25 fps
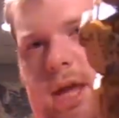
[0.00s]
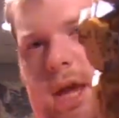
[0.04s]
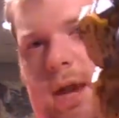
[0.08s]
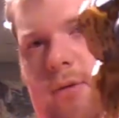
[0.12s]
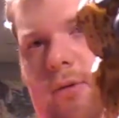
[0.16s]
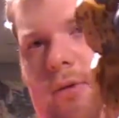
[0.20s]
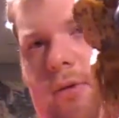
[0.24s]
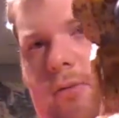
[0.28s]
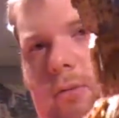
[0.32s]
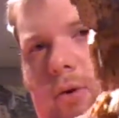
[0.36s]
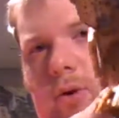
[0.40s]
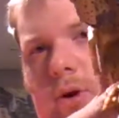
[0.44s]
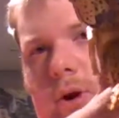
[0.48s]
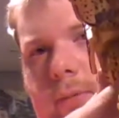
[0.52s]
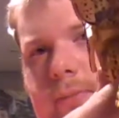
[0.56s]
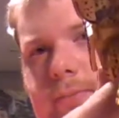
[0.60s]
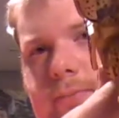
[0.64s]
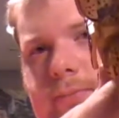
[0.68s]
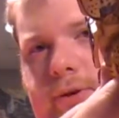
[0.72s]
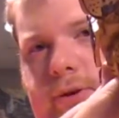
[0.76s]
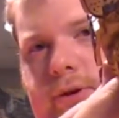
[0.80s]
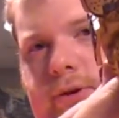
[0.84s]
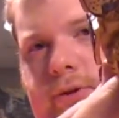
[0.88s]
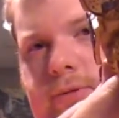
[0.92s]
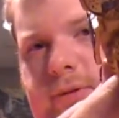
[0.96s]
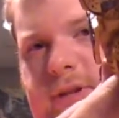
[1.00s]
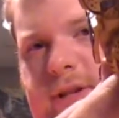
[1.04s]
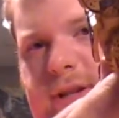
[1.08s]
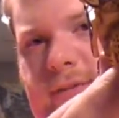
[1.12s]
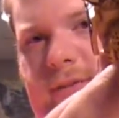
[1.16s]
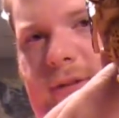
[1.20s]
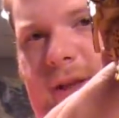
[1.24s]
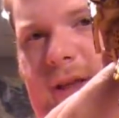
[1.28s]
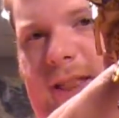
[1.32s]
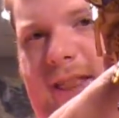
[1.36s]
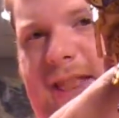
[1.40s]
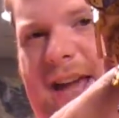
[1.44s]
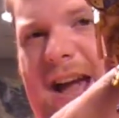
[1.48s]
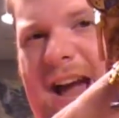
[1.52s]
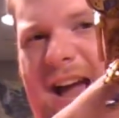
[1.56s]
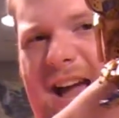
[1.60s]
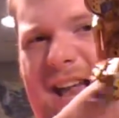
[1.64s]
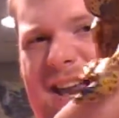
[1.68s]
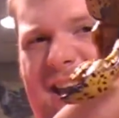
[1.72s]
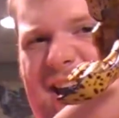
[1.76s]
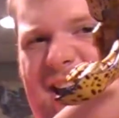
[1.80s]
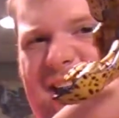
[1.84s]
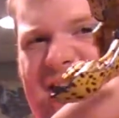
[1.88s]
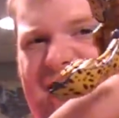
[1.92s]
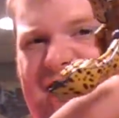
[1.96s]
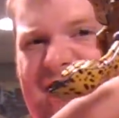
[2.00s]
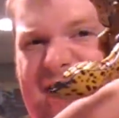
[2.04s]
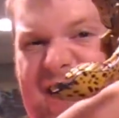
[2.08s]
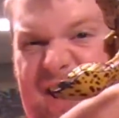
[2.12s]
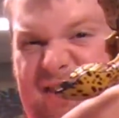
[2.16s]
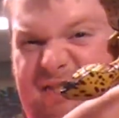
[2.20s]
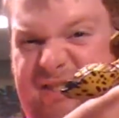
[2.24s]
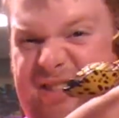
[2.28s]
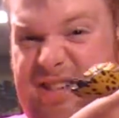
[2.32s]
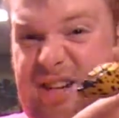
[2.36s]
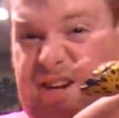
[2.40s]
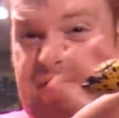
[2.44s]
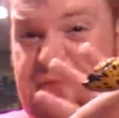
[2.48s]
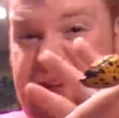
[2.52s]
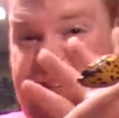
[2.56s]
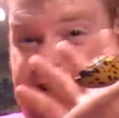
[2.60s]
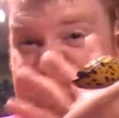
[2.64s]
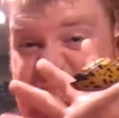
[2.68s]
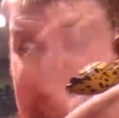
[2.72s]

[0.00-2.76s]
they were more obtrusive like that, and I thought that was going to be